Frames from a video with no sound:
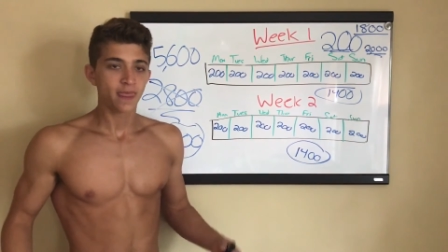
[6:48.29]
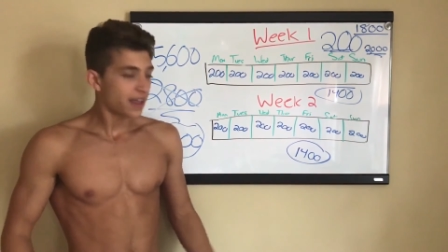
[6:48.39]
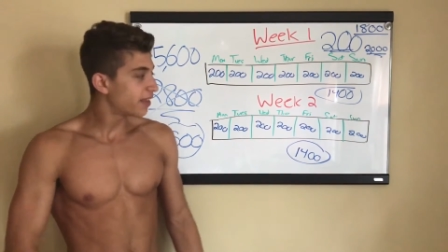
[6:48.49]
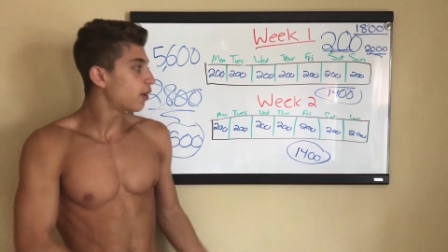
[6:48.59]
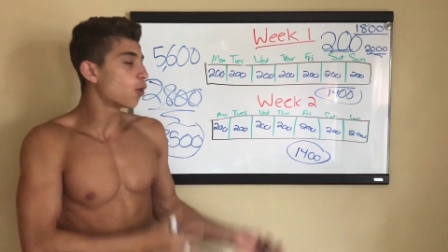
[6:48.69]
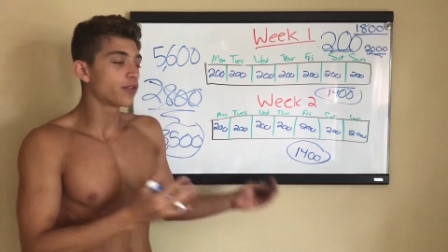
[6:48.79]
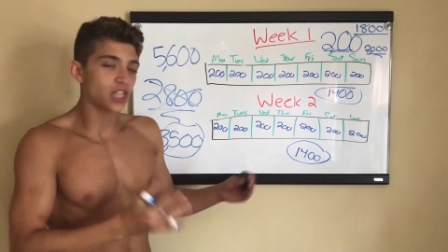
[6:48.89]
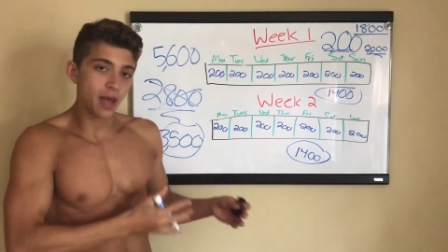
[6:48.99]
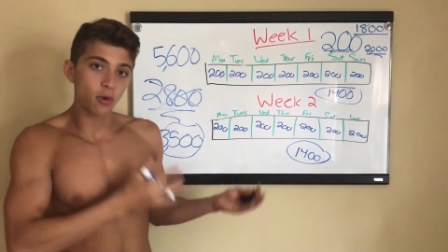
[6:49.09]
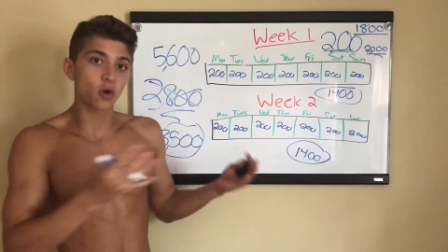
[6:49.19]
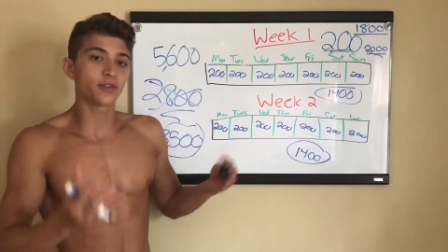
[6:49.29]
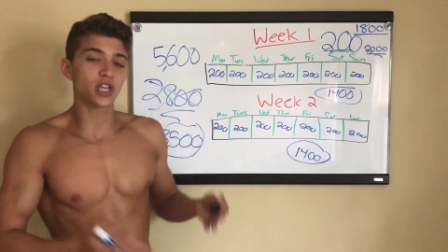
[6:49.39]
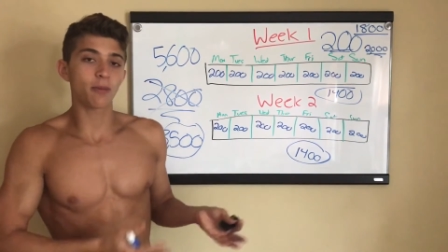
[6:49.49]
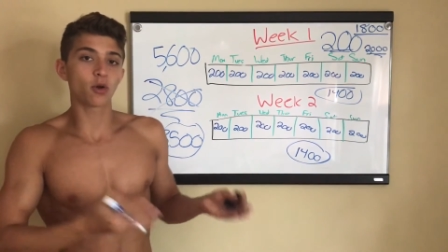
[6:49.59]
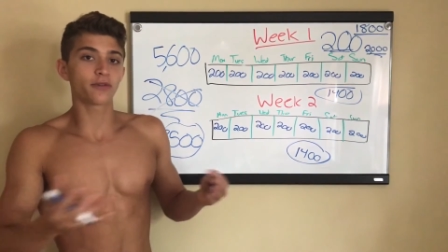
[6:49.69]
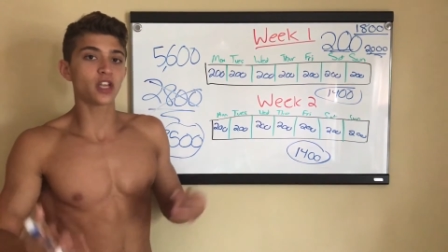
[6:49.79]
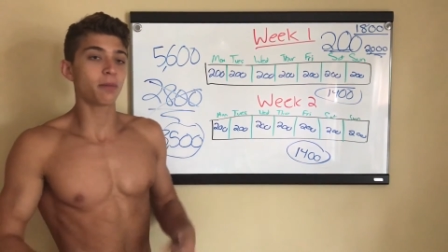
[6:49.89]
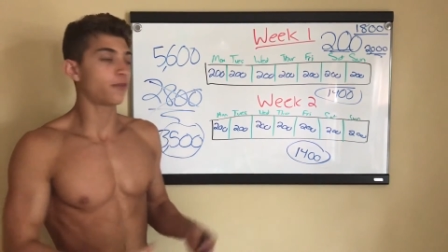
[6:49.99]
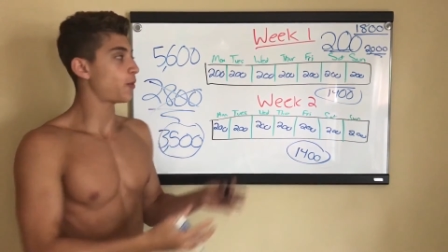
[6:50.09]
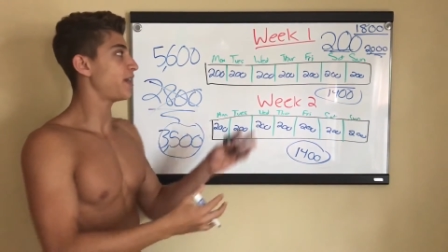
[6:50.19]
And then over time, and over time, and over
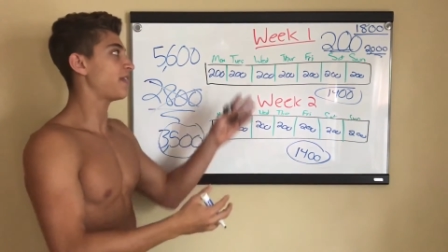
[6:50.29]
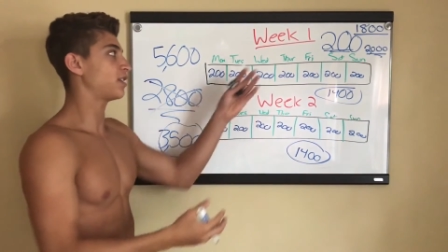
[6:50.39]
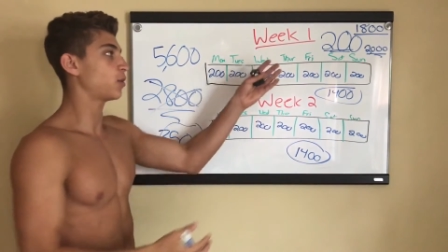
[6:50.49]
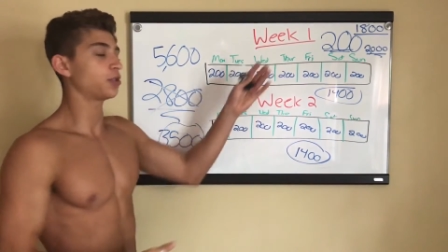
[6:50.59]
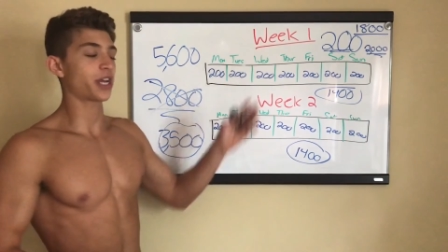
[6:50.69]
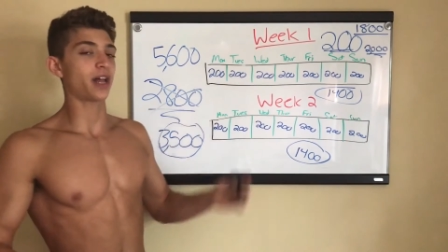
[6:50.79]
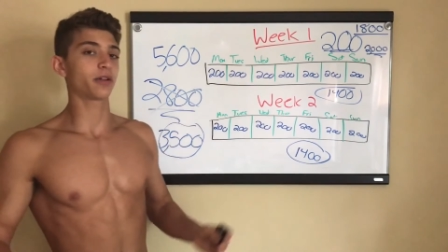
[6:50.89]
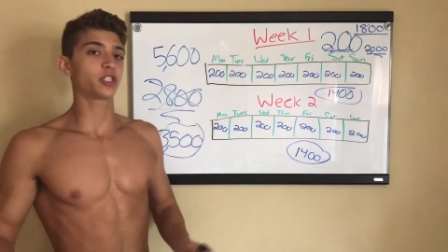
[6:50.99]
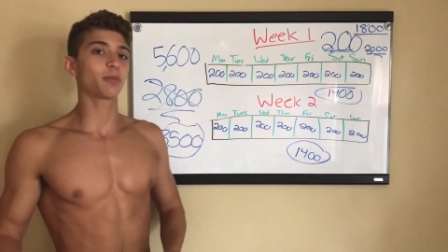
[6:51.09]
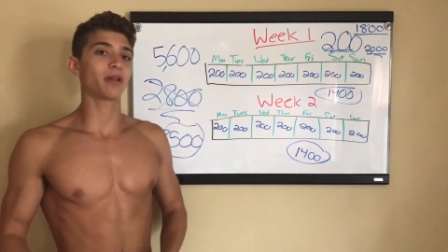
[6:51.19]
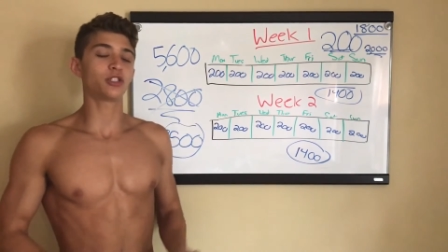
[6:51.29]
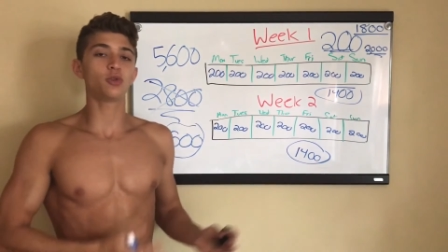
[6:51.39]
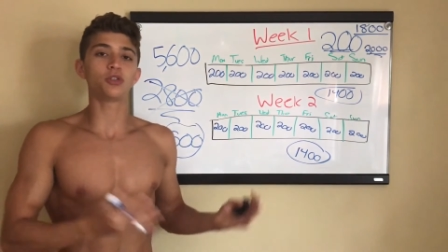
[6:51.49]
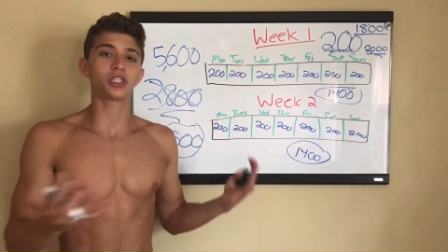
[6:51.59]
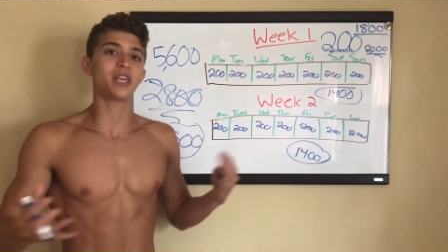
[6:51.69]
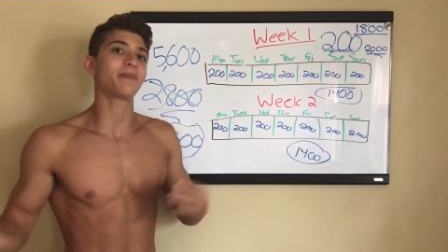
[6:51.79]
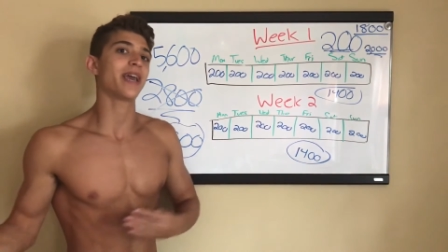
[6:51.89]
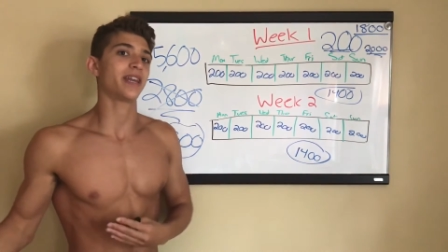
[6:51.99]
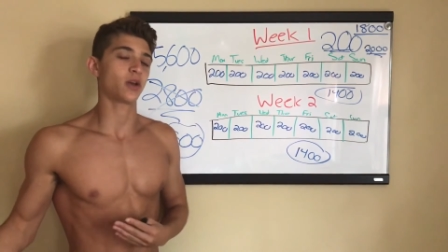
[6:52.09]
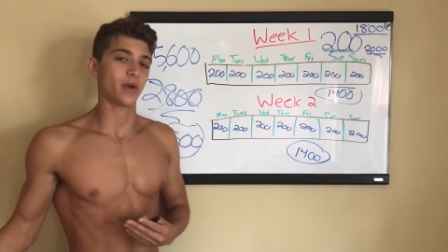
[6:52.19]
time, if you ate in that two hundred calorie surplus, you just keep
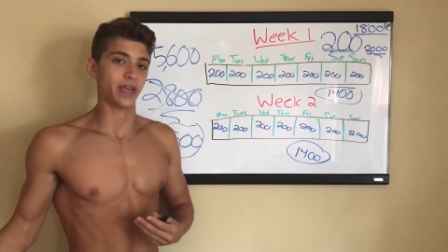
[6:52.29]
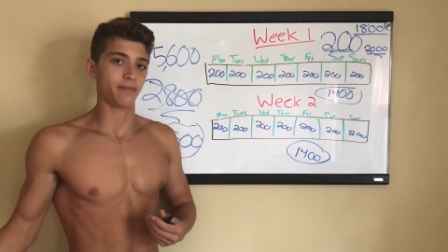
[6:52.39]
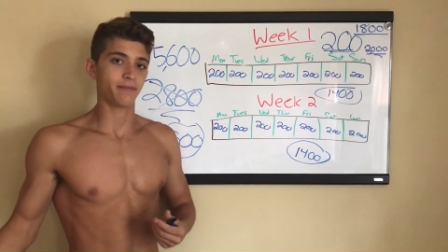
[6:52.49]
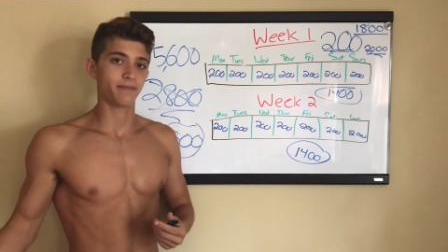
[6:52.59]
gaining weight.